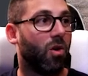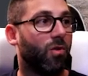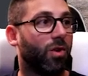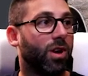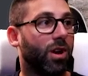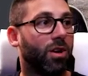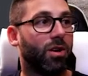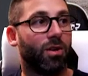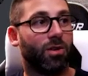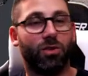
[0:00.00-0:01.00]
over
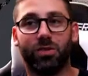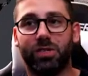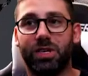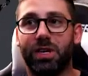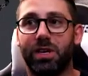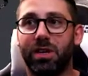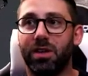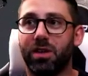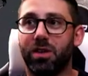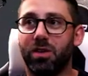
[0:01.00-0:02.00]
here, you'll see
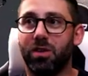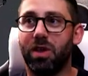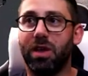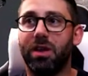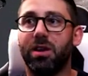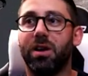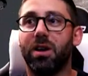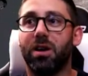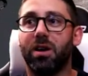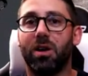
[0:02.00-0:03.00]
in
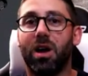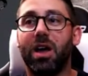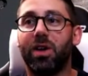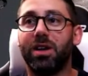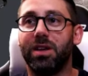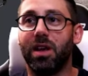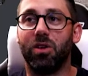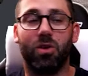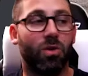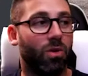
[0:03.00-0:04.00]
uh, highlighted
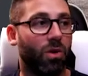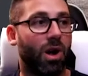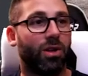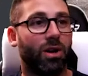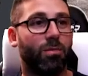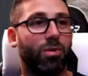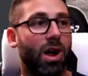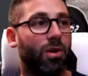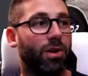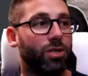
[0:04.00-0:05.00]
yellow or highlighted
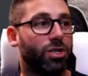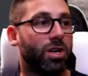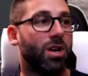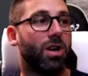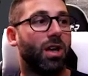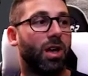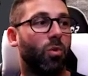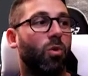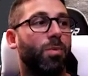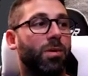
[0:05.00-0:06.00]
brownish, it
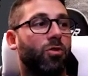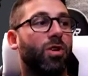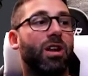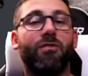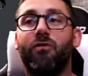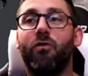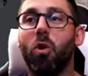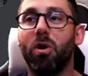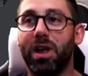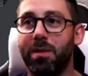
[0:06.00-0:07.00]
will be creating
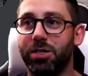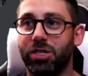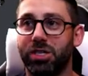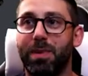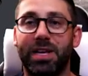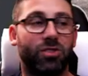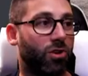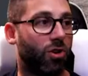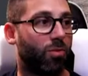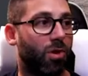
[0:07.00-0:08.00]
four images based
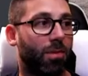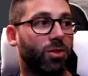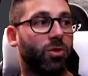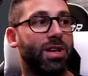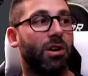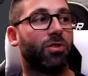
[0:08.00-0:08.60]
on your prompt. So it's